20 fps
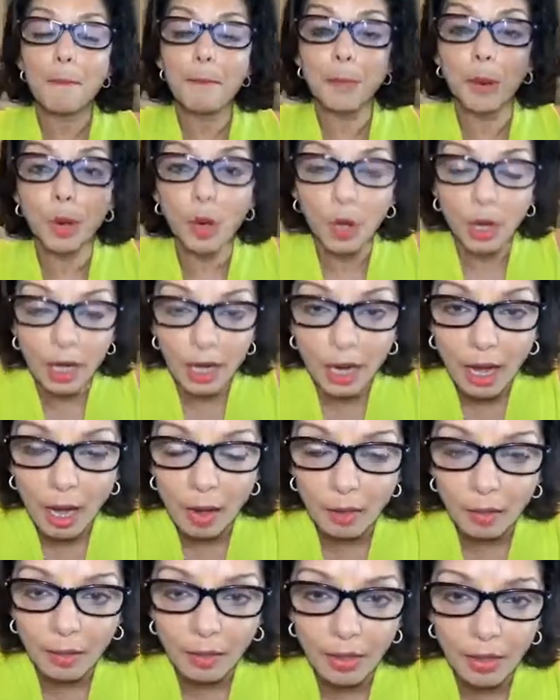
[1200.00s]
put it
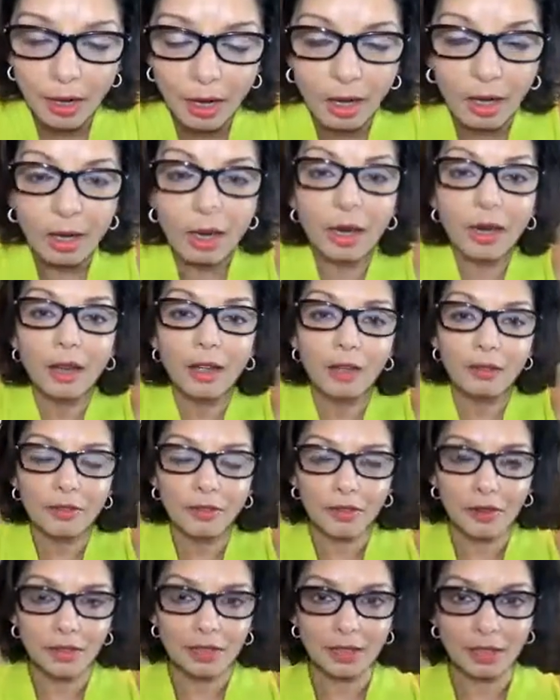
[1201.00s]
out there
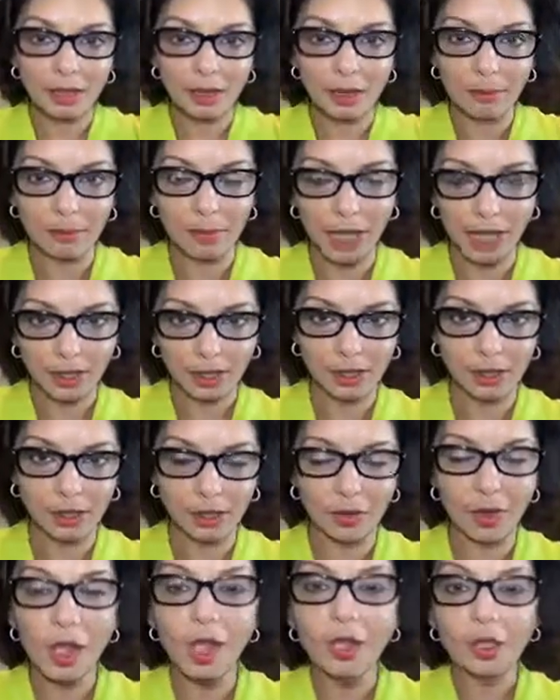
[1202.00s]
for it to come back to you.